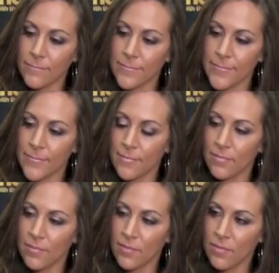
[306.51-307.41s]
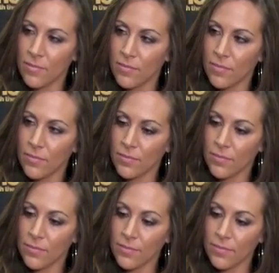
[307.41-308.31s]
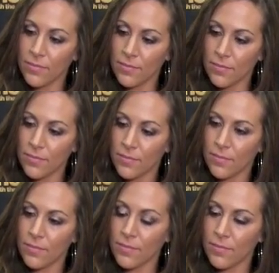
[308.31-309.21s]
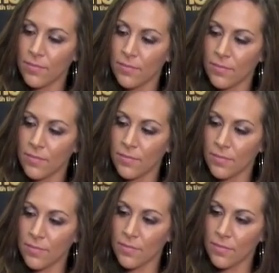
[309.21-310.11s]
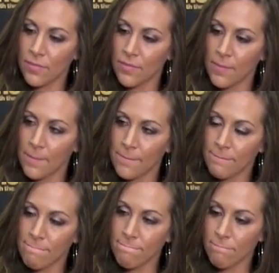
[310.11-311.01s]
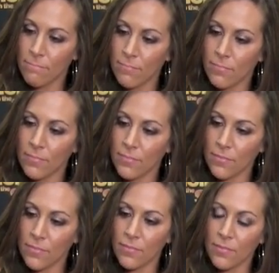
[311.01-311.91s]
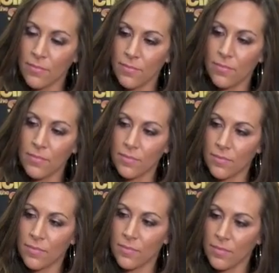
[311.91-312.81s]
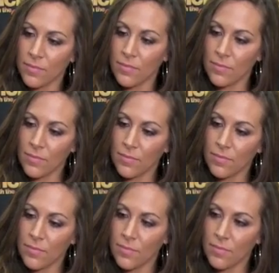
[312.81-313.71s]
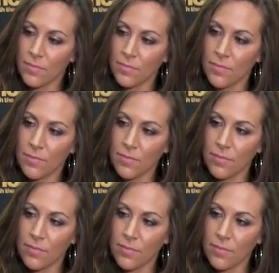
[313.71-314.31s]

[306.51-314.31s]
This person isn't speaking.